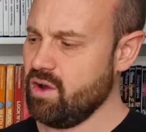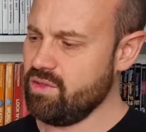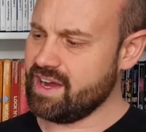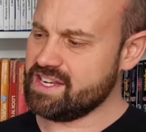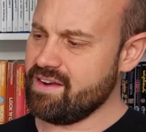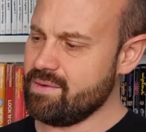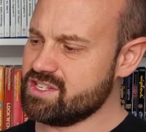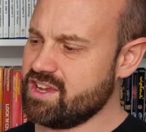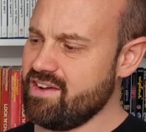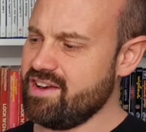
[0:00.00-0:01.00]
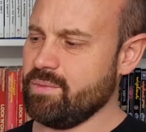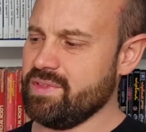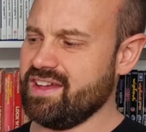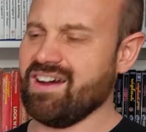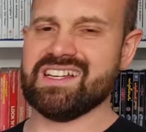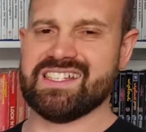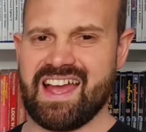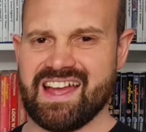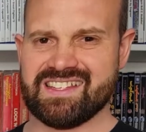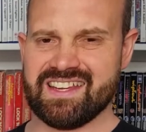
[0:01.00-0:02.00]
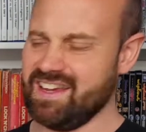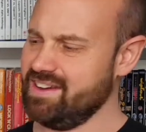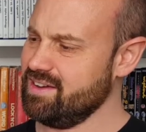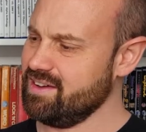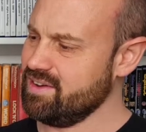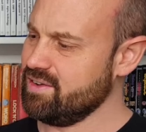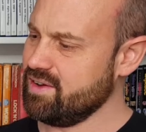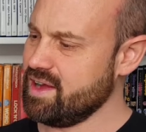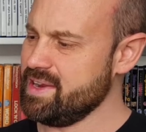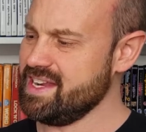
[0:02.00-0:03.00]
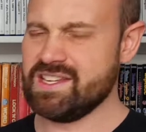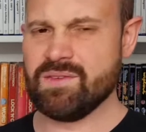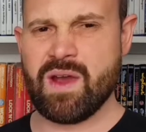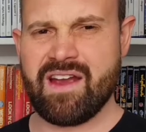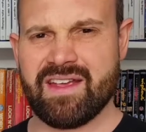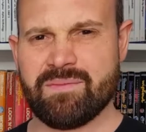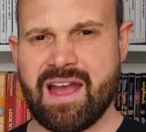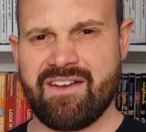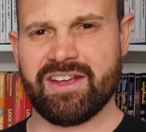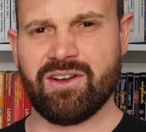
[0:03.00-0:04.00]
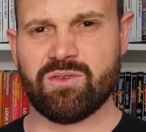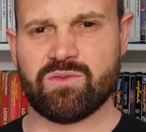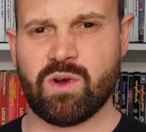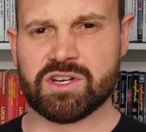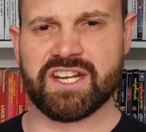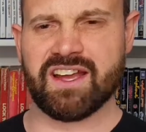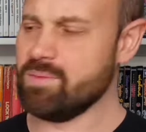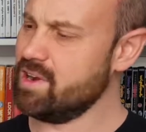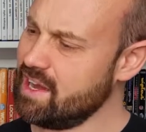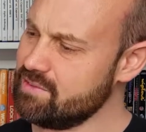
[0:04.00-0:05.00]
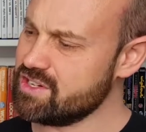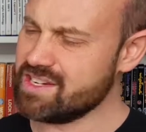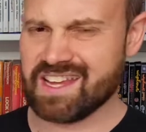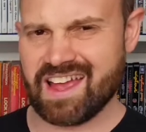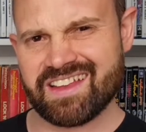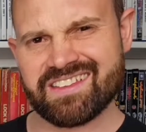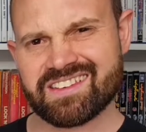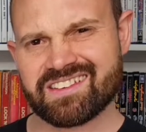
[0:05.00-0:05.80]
Although I don't know what's going on with the guy's hands here. I mean, is he wearing marigold washing up gloves on his hands?